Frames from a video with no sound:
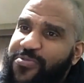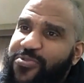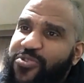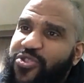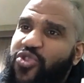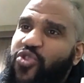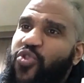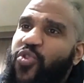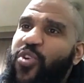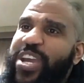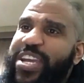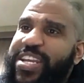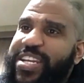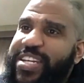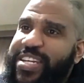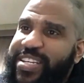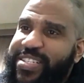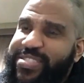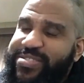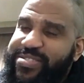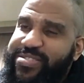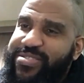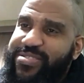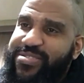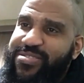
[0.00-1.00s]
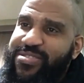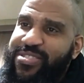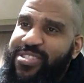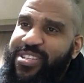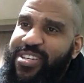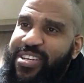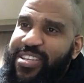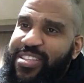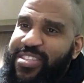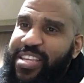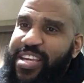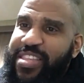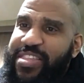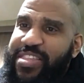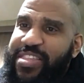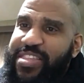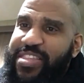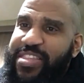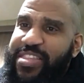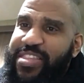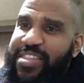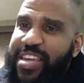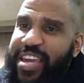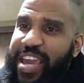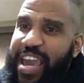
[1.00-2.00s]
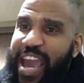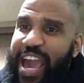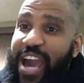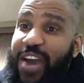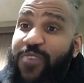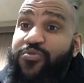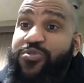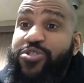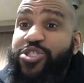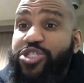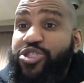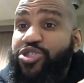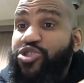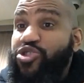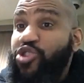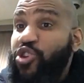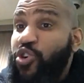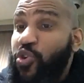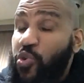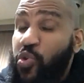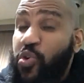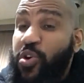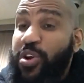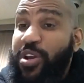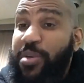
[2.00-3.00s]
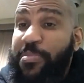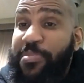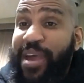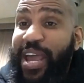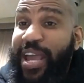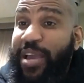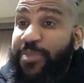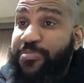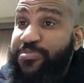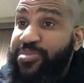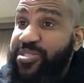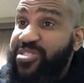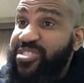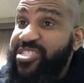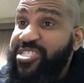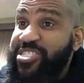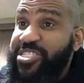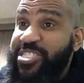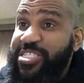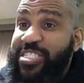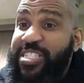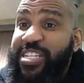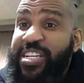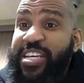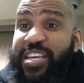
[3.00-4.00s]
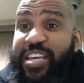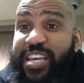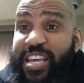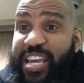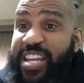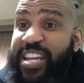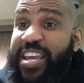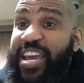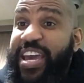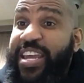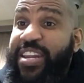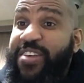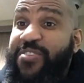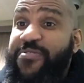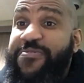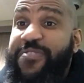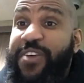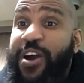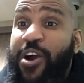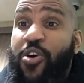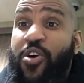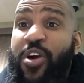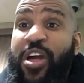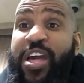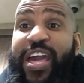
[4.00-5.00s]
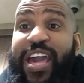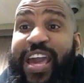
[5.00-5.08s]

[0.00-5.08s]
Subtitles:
greatness that they have, which is the quarterback position in the NFL,